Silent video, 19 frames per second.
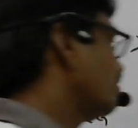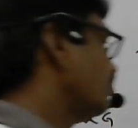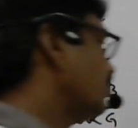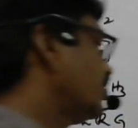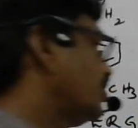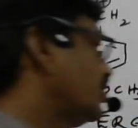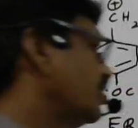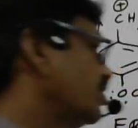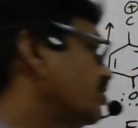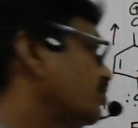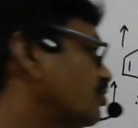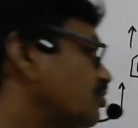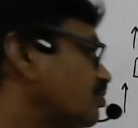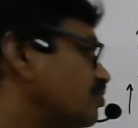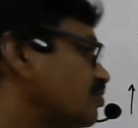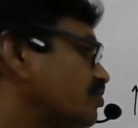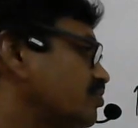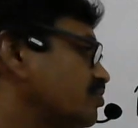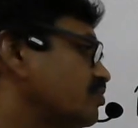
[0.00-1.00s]
withdrawing group.
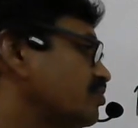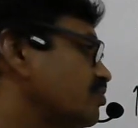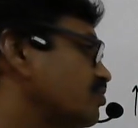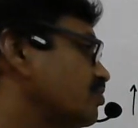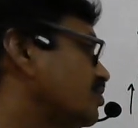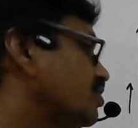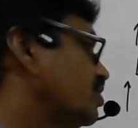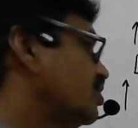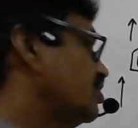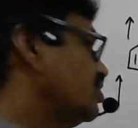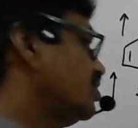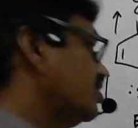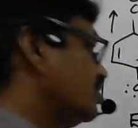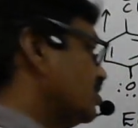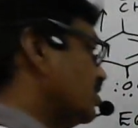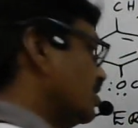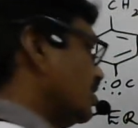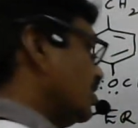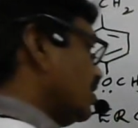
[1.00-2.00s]
This is